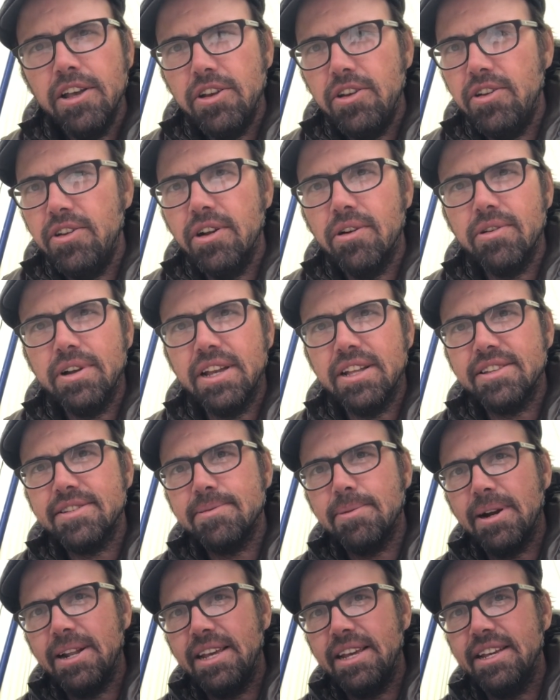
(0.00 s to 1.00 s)
You don't get
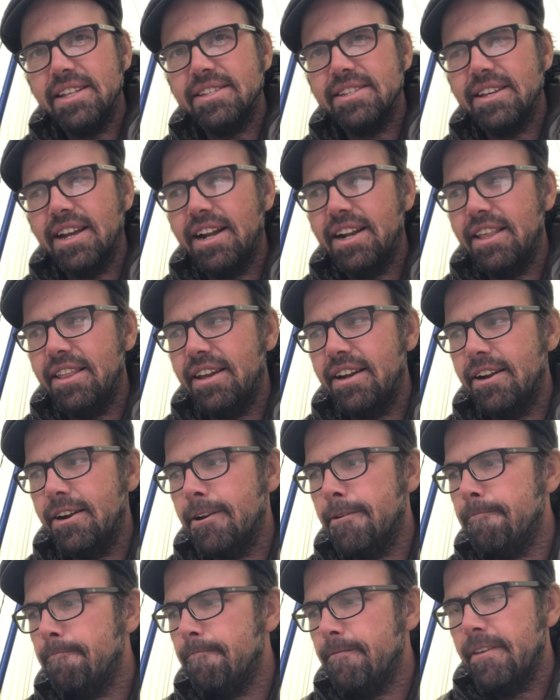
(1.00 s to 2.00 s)
sweaty inside of
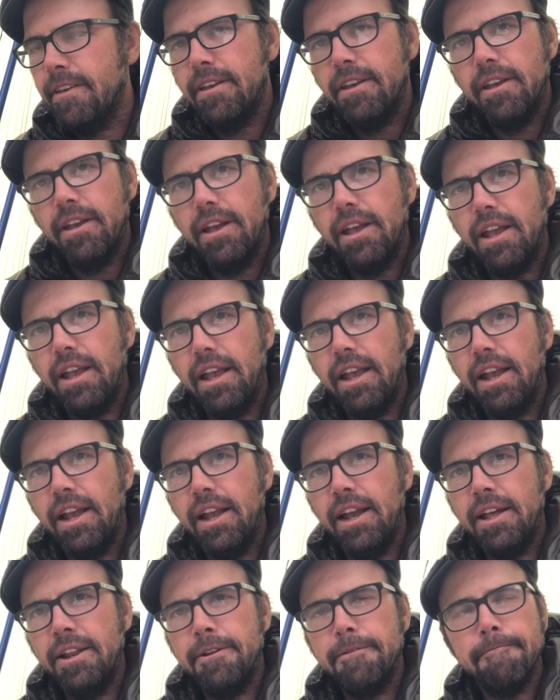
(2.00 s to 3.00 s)
there.
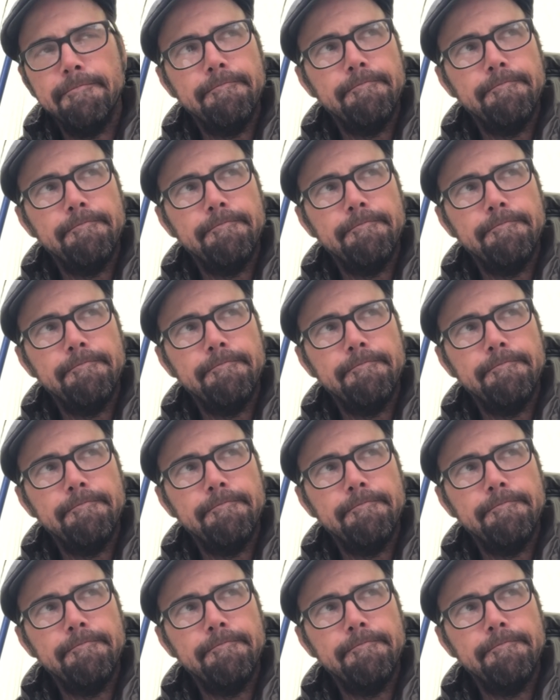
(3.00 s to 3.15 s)
And,